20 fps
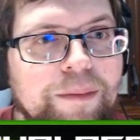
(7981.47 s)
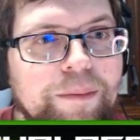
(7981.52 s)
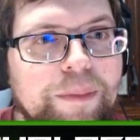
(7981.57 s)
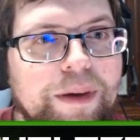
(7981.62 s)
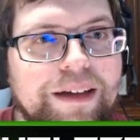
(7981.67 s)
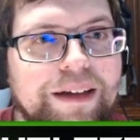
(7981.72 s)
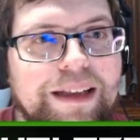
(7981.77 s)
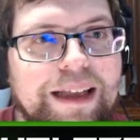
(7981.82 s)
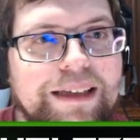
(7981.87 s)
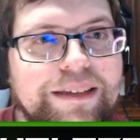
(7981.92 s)

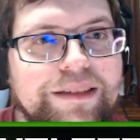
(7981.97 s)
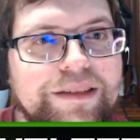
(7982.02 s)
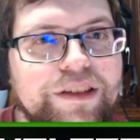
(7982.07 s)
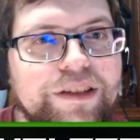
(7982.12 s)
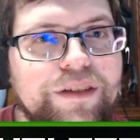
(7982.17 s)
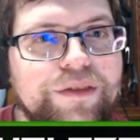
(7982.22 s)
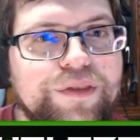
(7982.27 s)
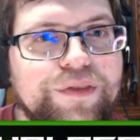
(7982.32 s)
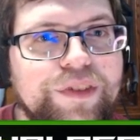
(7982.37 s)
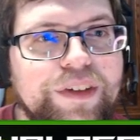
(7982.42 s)
But class is
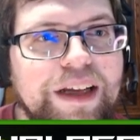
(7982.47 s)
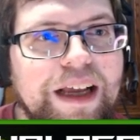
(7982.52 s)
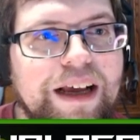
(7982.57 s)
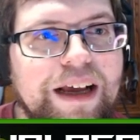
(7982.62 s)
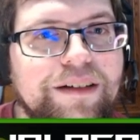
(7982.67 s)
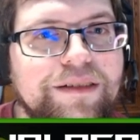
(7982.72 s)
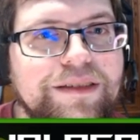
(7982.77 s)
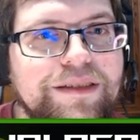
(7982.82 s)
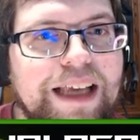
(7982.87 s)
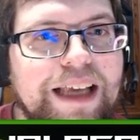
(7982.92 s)
over for
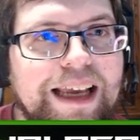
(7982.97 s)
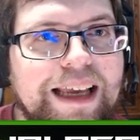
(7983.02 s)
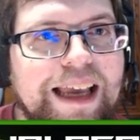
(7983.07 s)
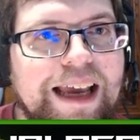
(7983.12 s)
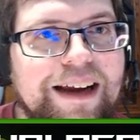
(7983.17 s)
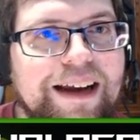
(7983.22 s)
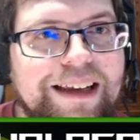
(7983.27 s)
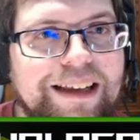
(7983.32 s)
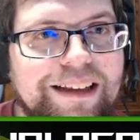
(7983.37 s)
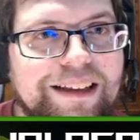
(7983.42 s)
now. Take
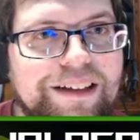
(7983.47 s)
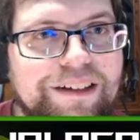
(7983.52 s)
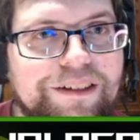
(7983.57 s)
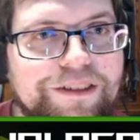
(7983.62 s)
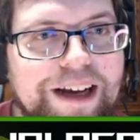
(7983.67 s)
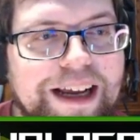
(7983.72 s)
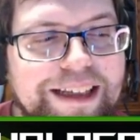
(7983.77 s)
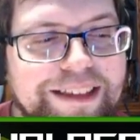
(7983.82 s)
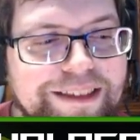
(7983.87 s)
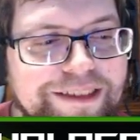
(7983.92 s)
care, you little
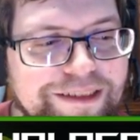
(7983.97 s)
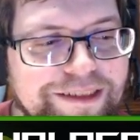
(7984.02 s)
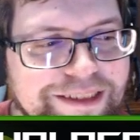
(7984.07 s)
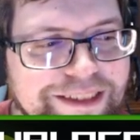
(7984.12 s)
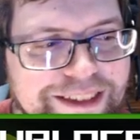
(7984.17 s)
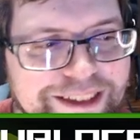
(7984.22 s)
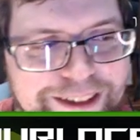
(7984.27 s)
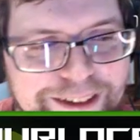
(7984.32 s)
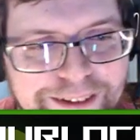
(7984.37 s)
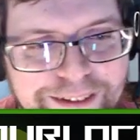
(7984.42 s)

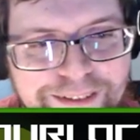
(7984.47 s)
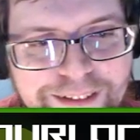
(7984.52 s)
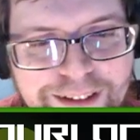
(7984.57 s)
rascals.